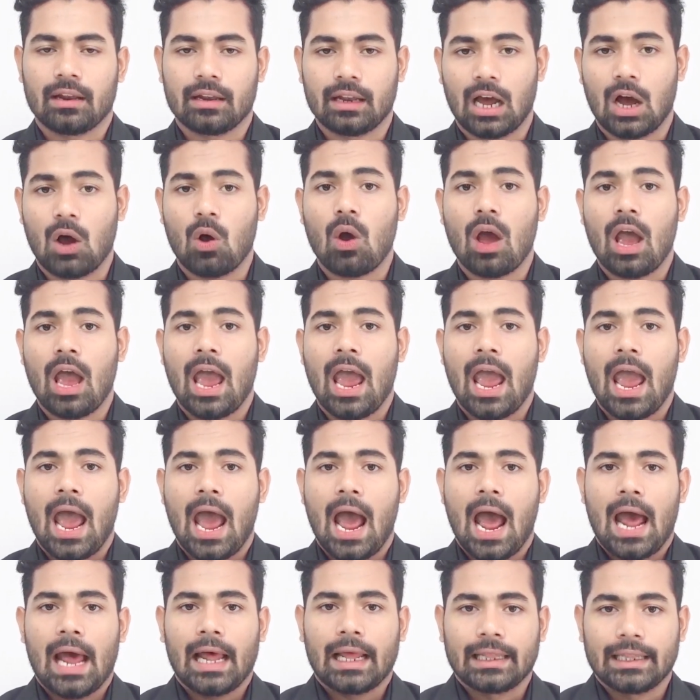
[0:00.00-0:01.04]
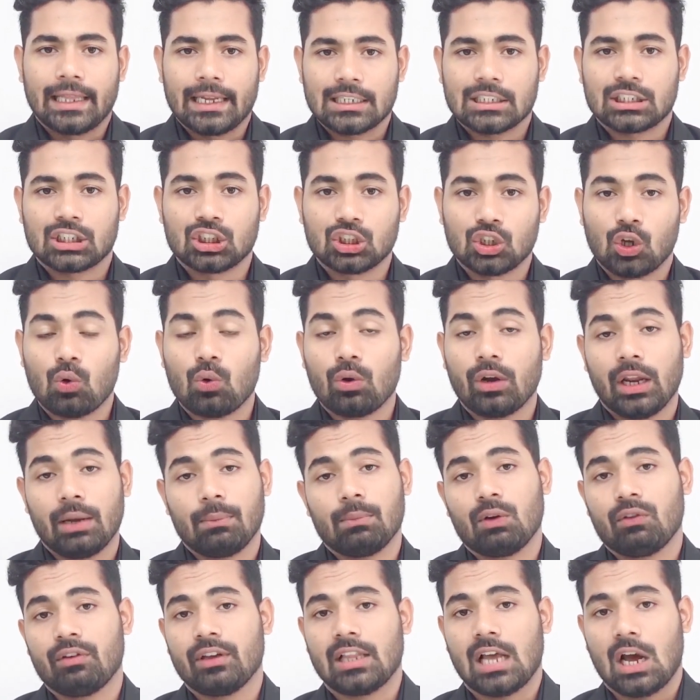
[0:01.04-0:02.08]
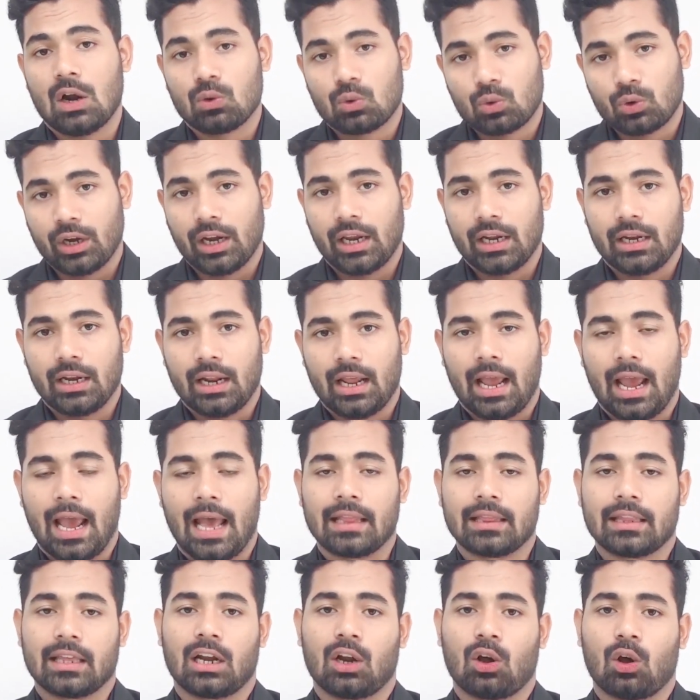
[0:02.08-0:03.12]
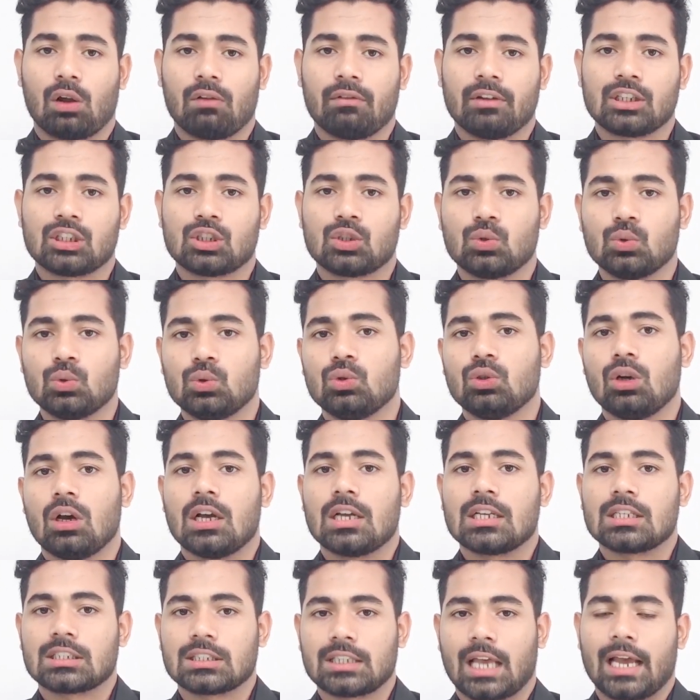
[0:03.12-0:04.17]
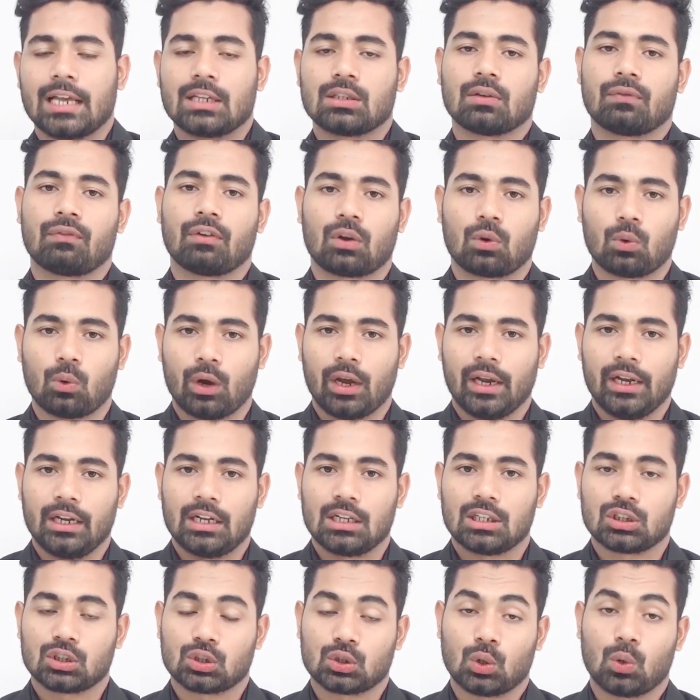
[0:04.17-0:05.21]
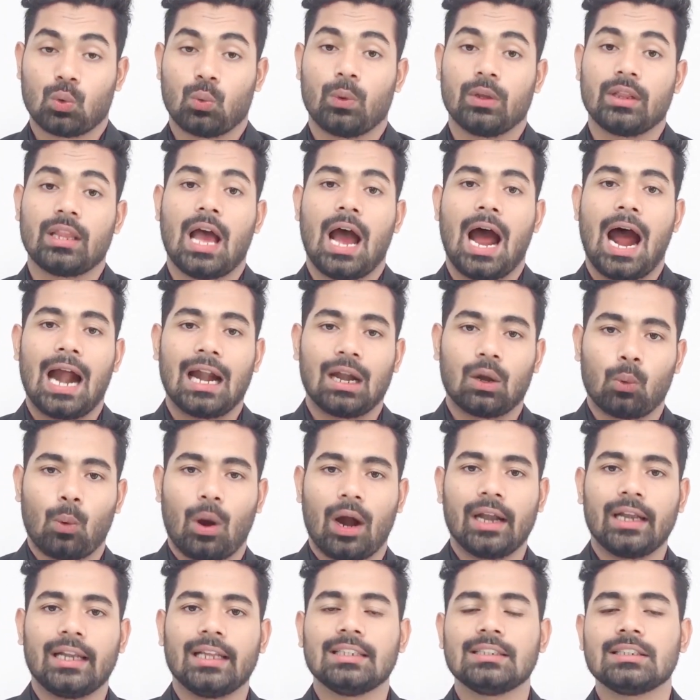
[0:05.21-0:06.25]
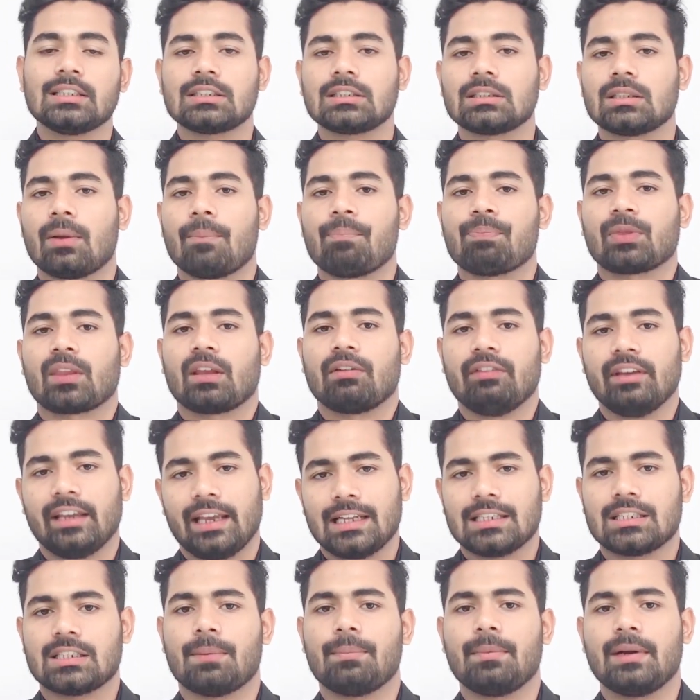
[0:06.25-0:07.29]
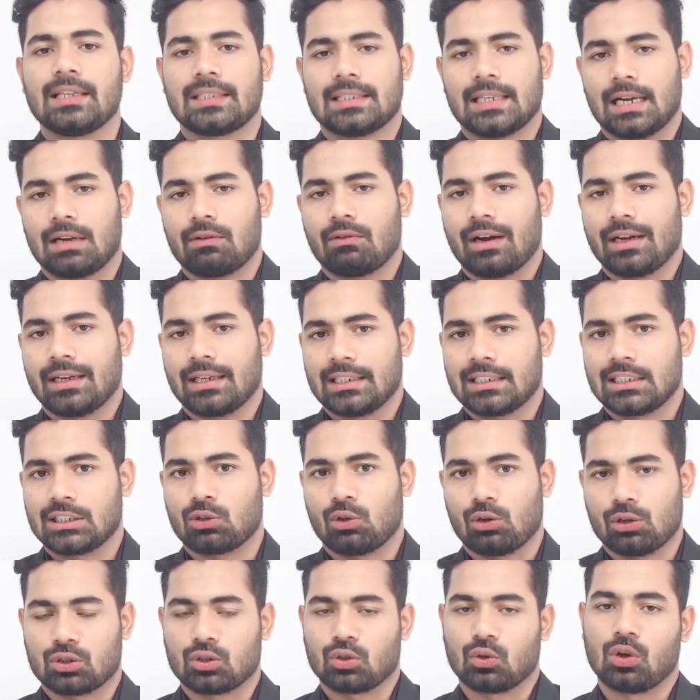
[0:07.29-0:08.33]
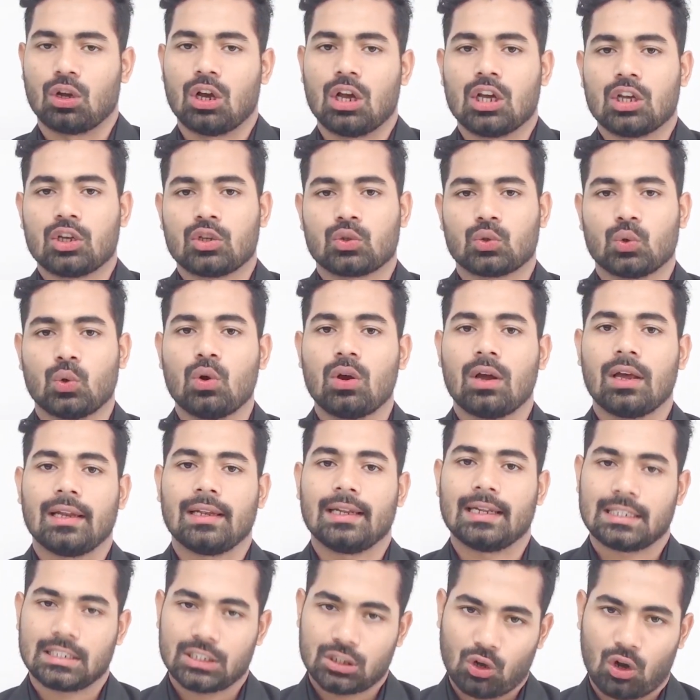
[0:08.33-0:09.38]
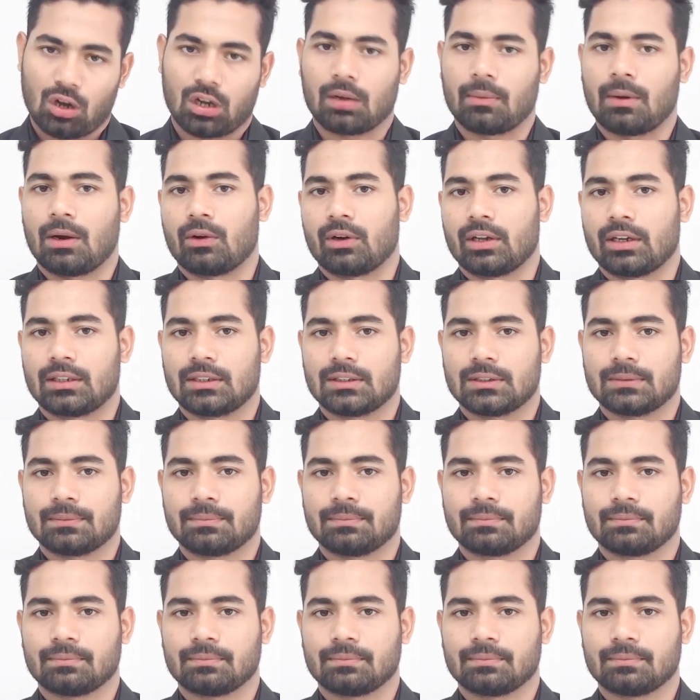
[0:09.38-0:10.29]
Now, there's no rainbow without rain, and there are always two sides of a coin. So with advantages, we get some disadvantages also. So let's talk about it.